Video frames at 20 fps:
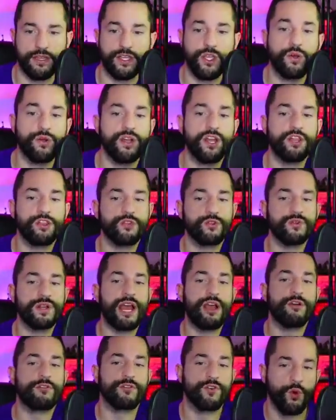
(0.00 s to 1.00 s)
Going on through
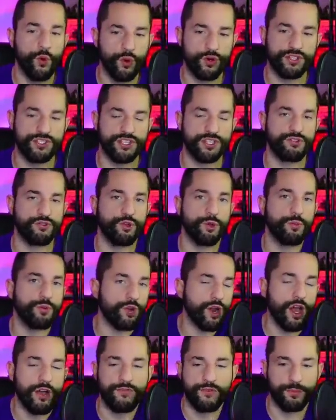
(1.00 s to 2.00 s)
now, of course, this group
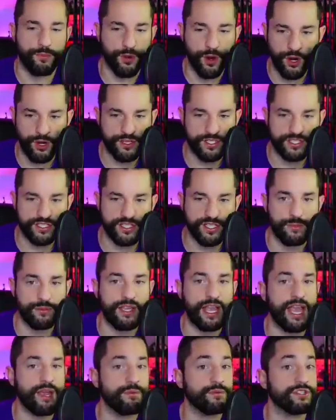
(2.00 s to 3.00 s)
would offer perks in some
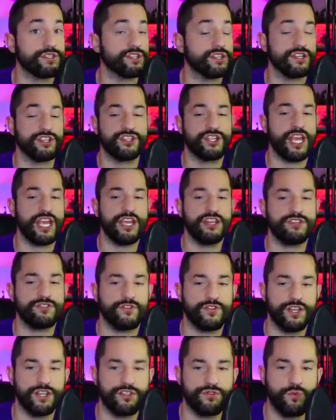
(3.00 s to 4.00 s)
kind, which is going to change
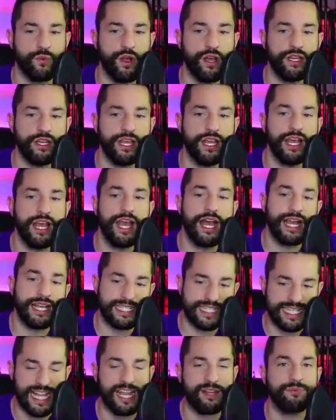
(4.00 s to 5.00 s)
for each one.
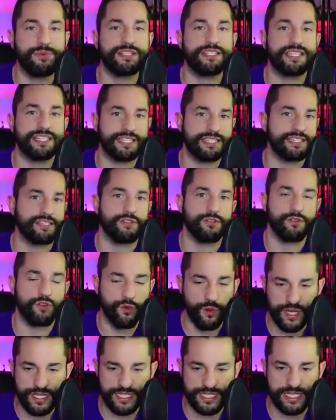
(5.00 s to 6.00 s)
Assignments, this is a little
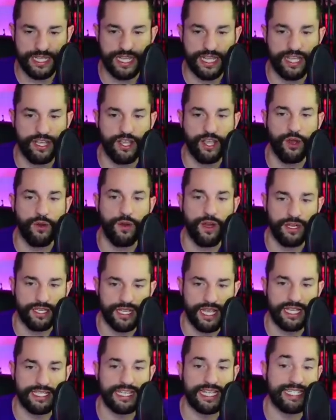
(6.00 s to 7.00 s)
quest that they can go on.
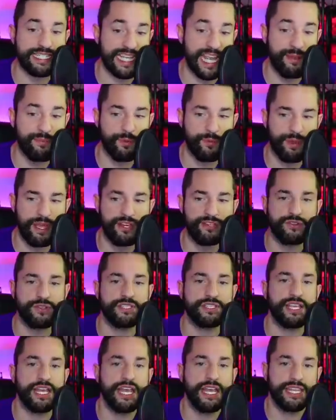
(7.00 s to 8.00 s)
Yes, example
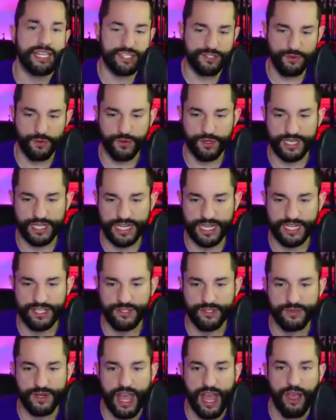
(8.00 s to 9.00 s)
patrons, this is what we're going to get
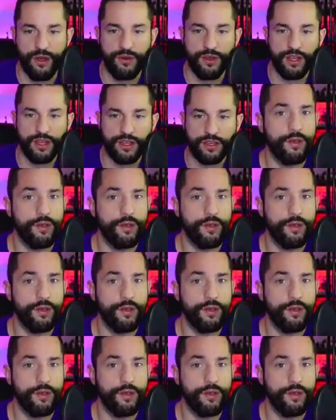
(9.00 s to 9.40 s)
into now.